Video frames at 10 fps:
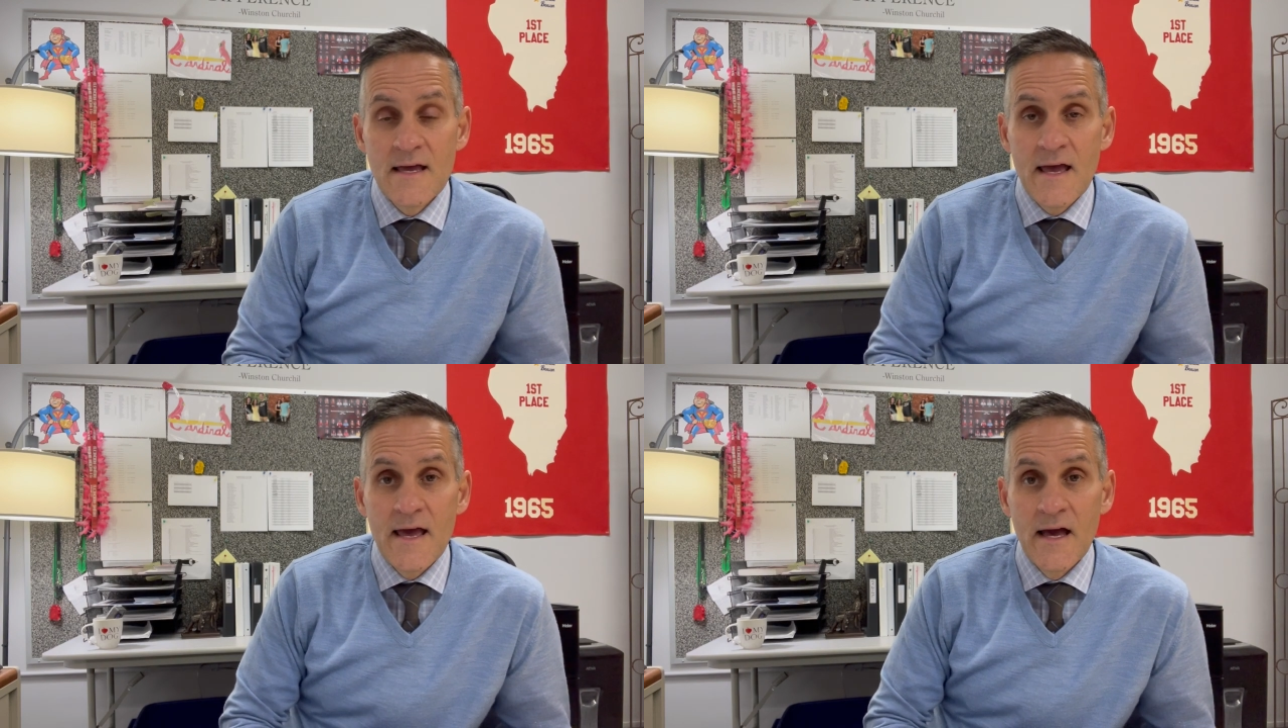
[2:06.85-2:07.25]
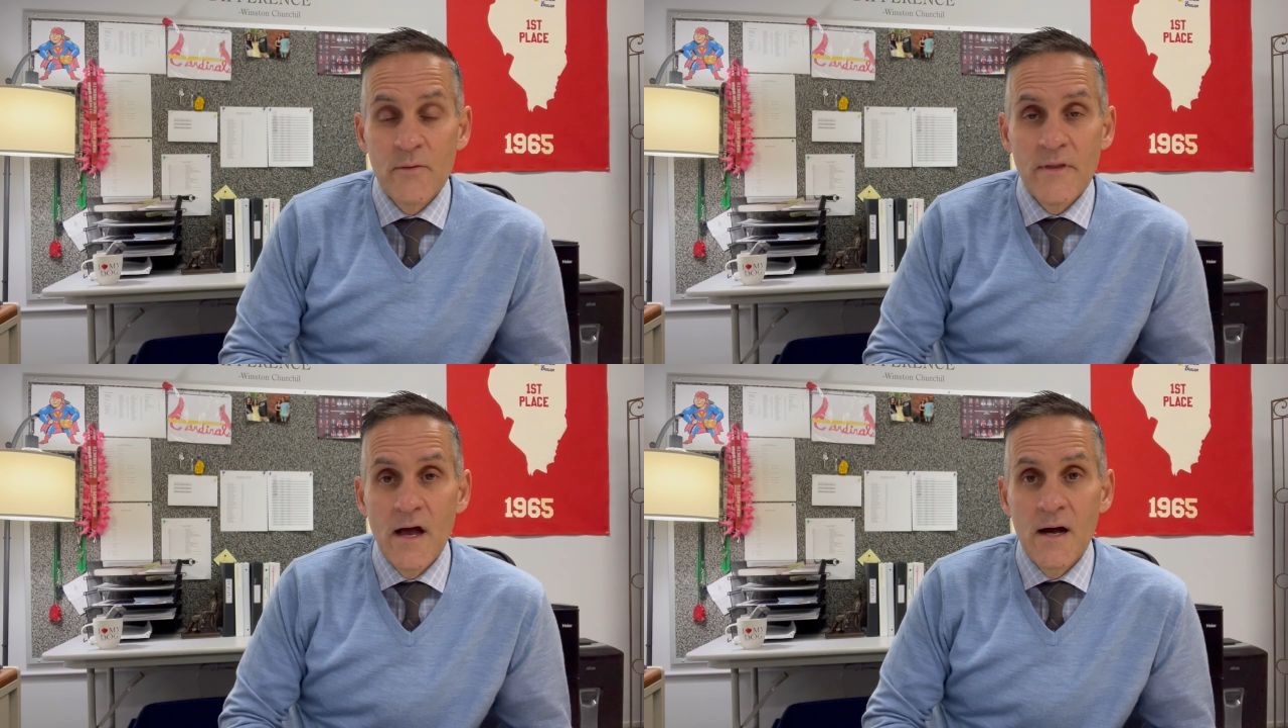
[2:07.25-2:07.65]

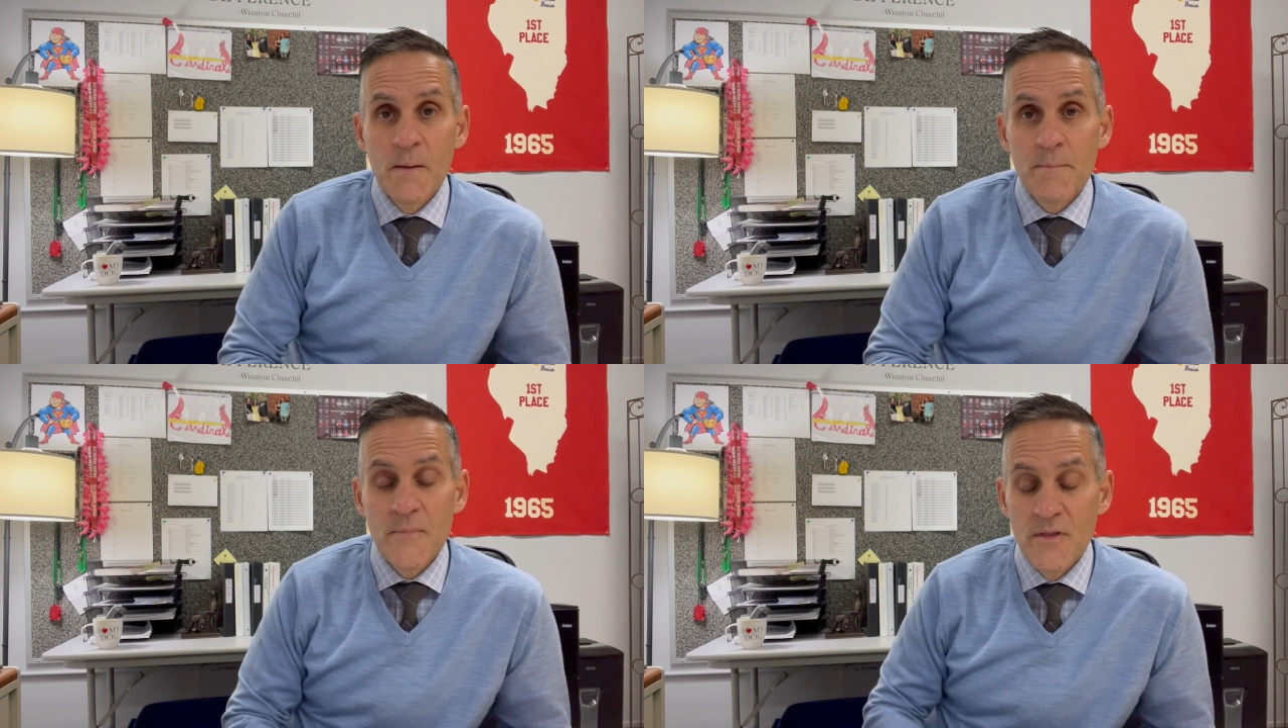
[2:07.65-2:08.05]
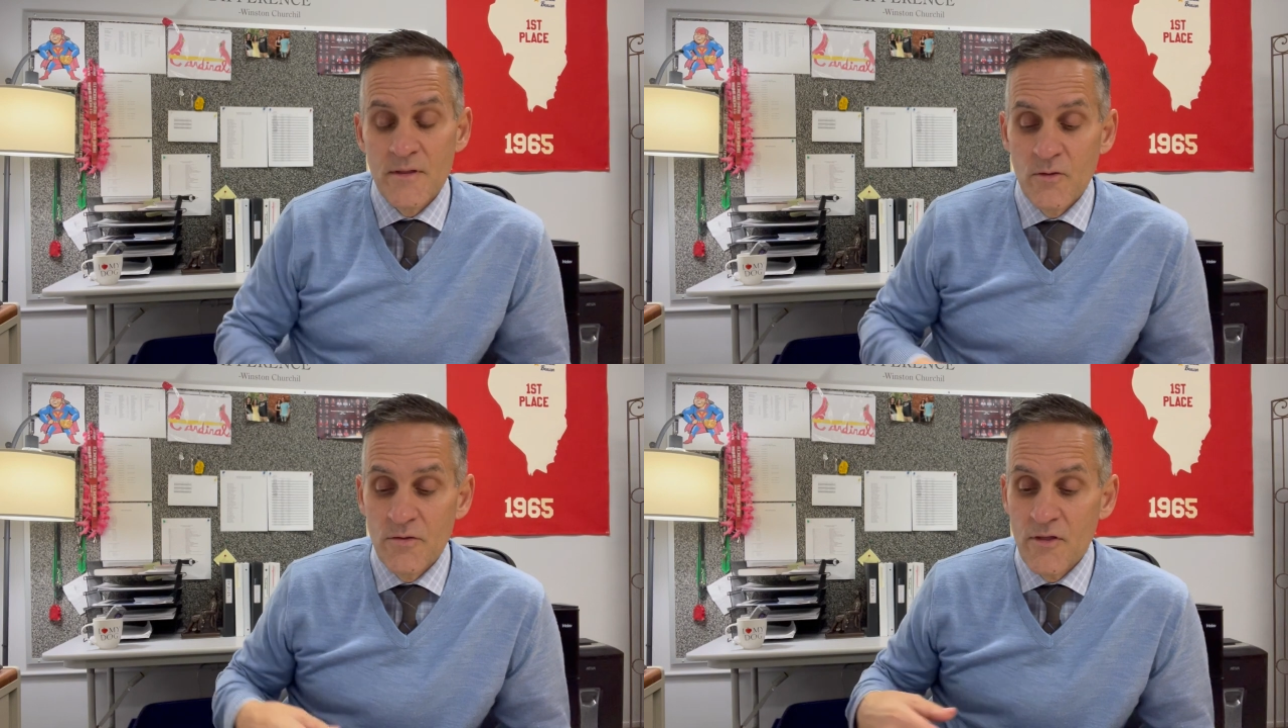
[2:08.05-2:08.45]
And um,
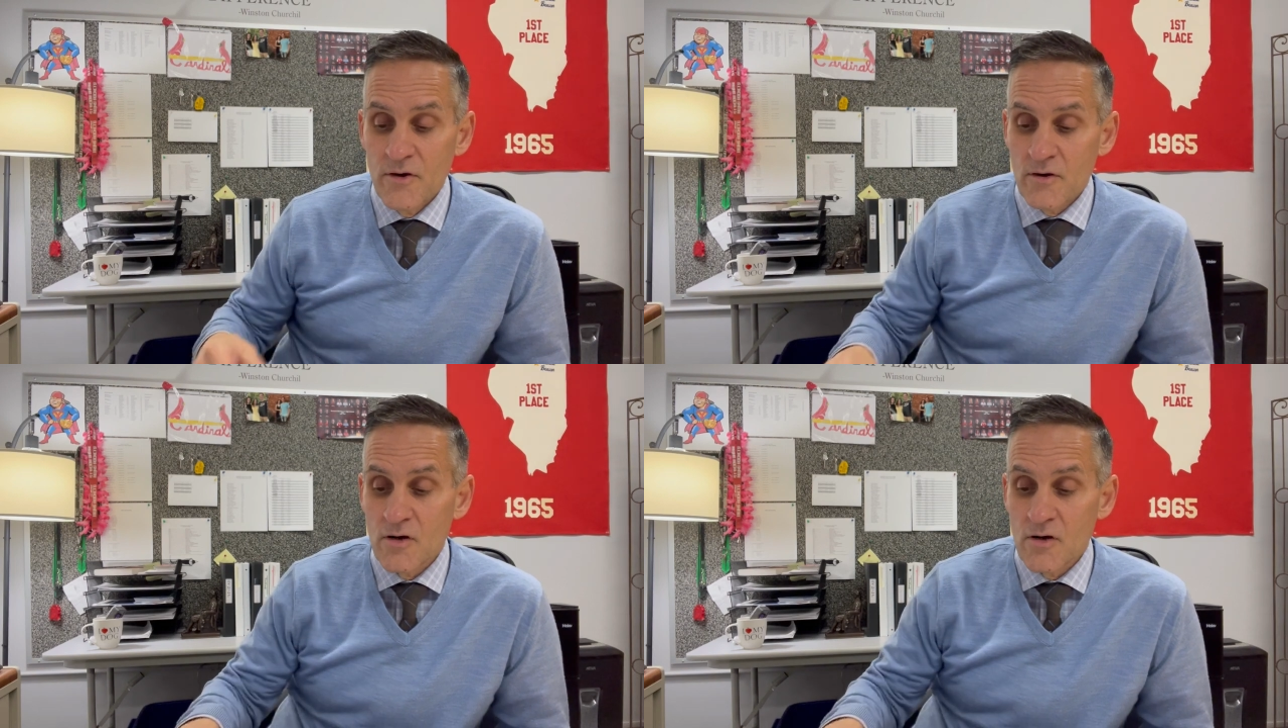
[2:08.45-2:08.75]
there